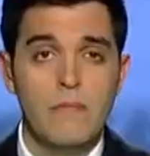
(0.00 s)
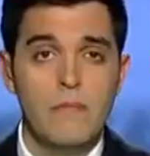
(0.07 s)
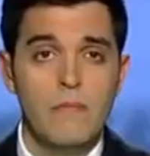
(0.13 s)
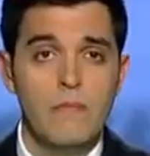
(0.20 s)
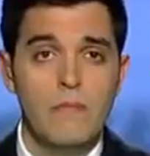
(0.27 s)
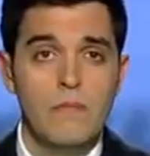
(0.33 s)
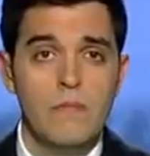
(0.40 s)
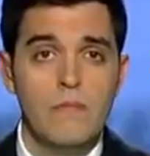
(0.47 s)

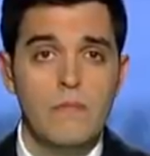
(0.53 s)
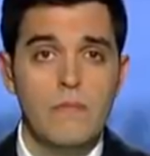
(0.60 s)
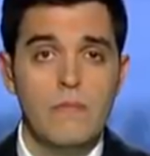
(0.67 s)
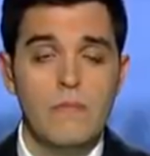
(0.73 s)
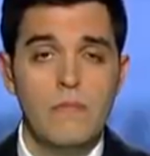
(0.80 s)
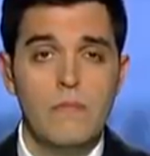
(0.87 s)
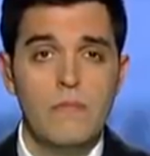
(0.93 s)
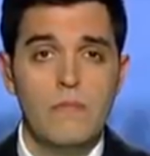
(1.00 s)

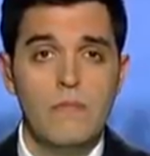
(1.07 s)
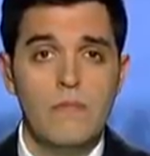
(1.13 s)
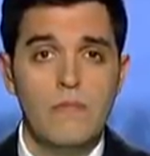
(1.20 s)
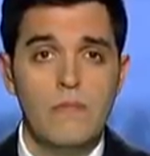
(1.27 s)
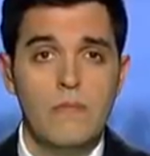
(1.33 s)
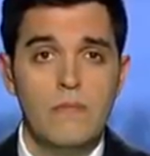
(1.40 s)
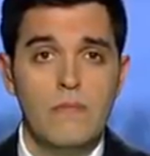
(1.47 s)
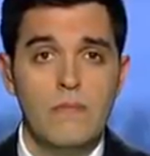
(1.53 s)

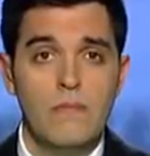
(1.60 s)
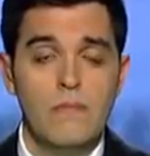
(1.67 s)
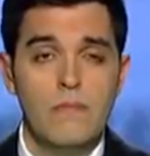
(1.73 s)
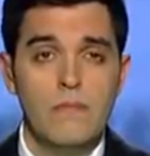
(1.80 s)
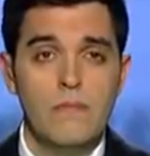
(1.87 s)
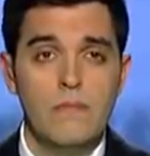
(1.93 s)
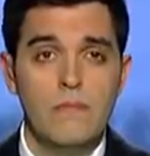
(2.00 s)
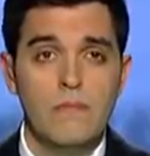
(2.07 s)

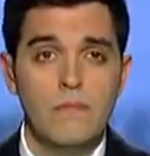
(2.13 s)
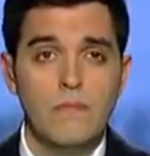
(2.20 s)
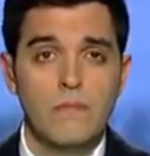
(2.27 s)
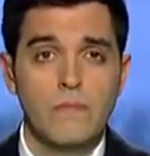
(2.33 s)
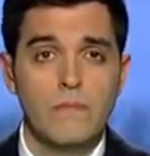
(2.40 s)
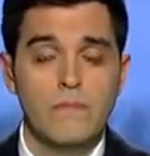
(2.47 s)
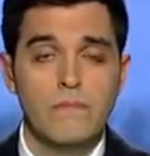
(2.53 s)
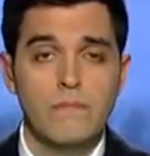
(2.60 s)

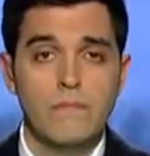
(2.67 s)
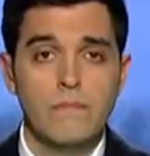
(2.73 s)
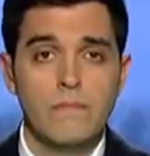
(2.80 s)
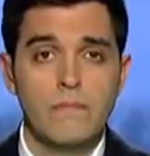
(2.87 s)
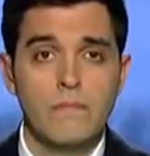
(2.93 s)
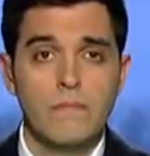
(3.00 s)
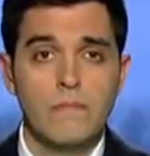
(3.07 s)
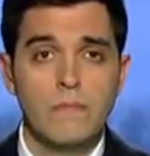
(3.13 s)

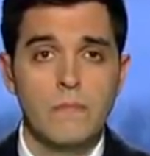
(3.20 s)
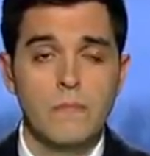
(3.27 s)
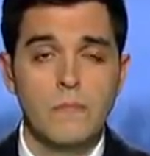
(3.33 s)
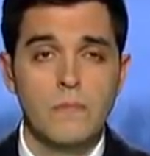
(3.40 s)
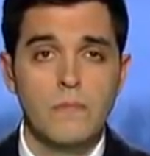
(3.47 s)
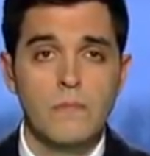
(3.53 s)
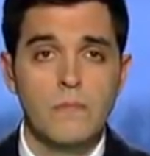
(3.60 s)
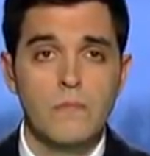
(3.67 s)

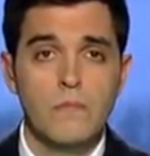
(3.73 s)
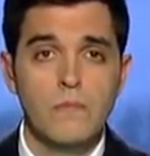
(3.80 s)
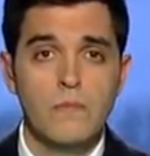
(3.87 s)
(silent)